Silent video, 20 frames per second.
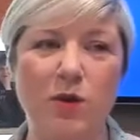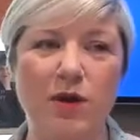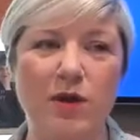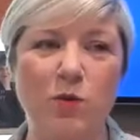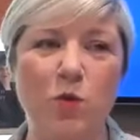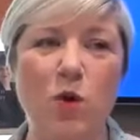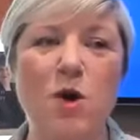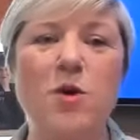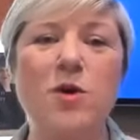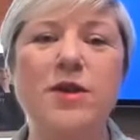
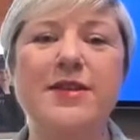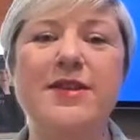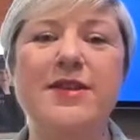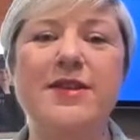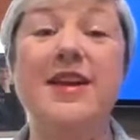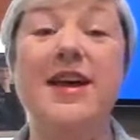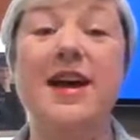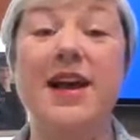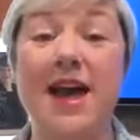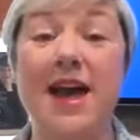what
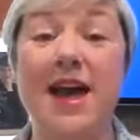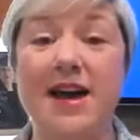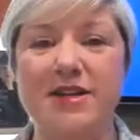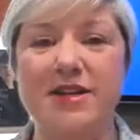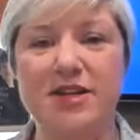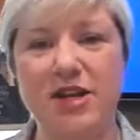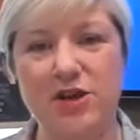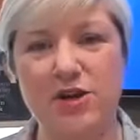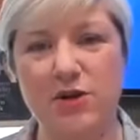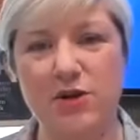stuck out
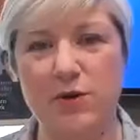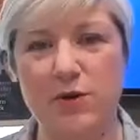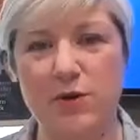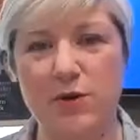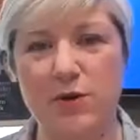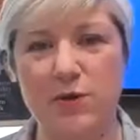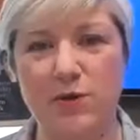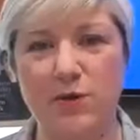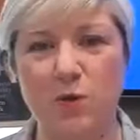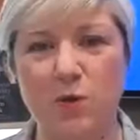to
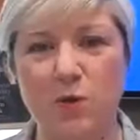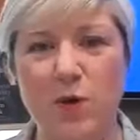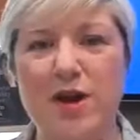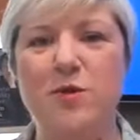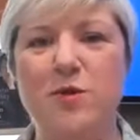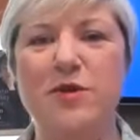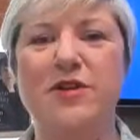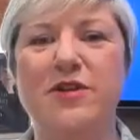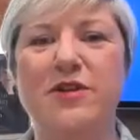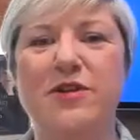you when you
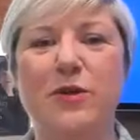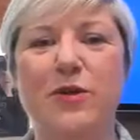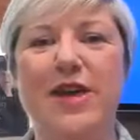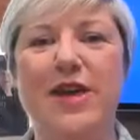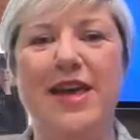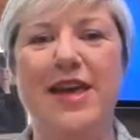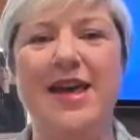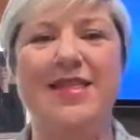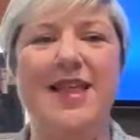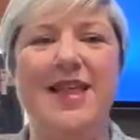were just
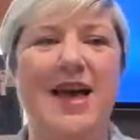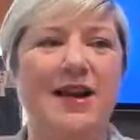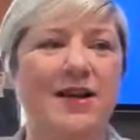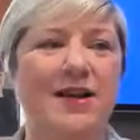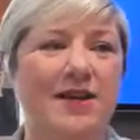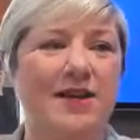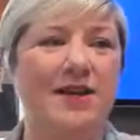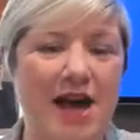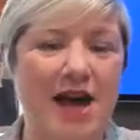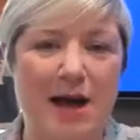looking at that
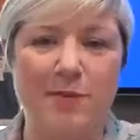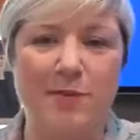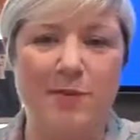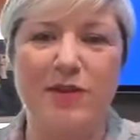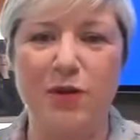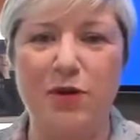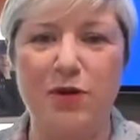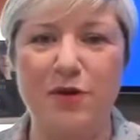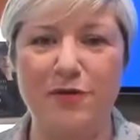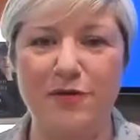
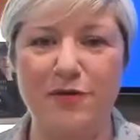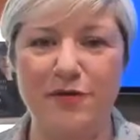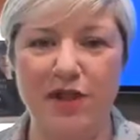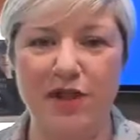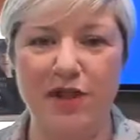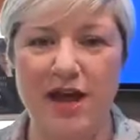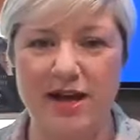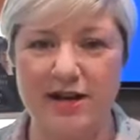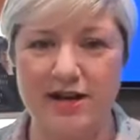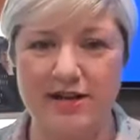absolute
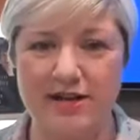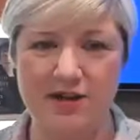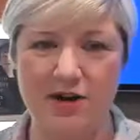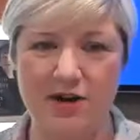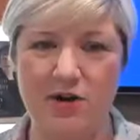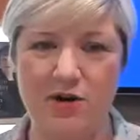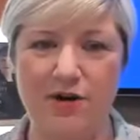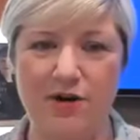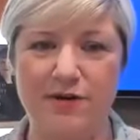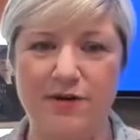flood
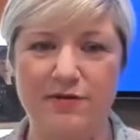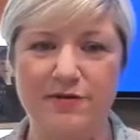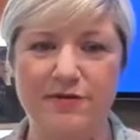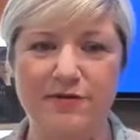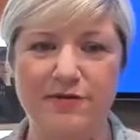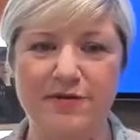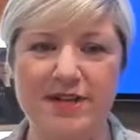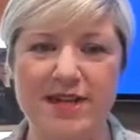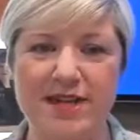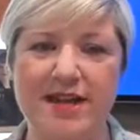of
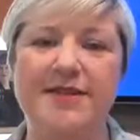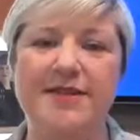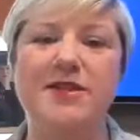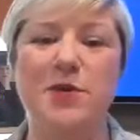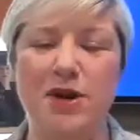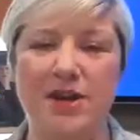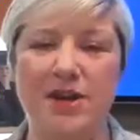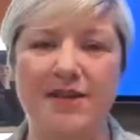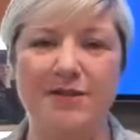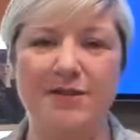
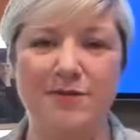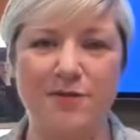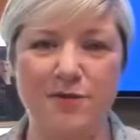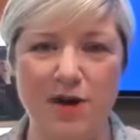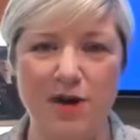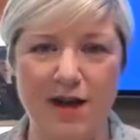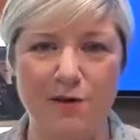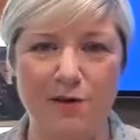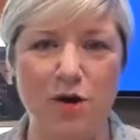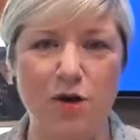testimonies of
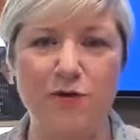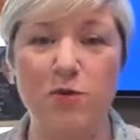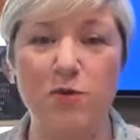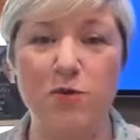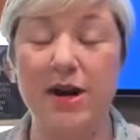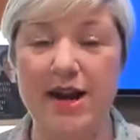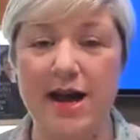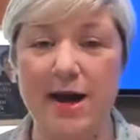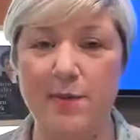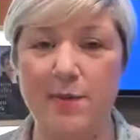what
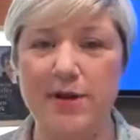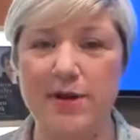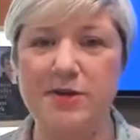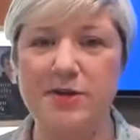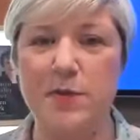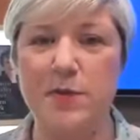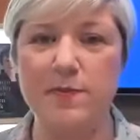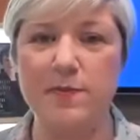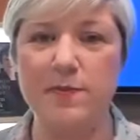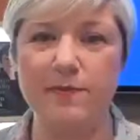had
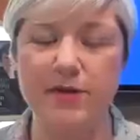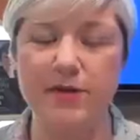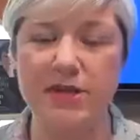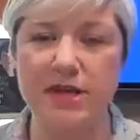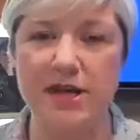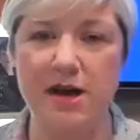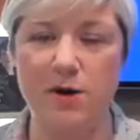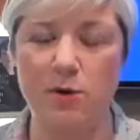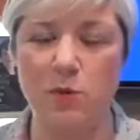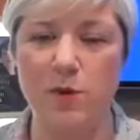happened to
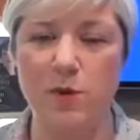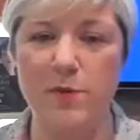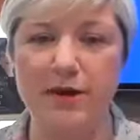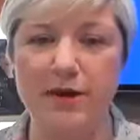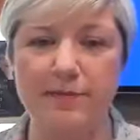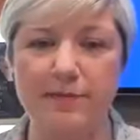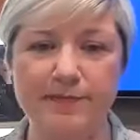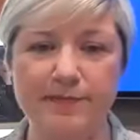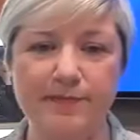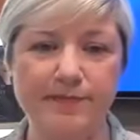young
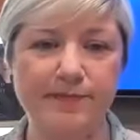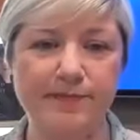women?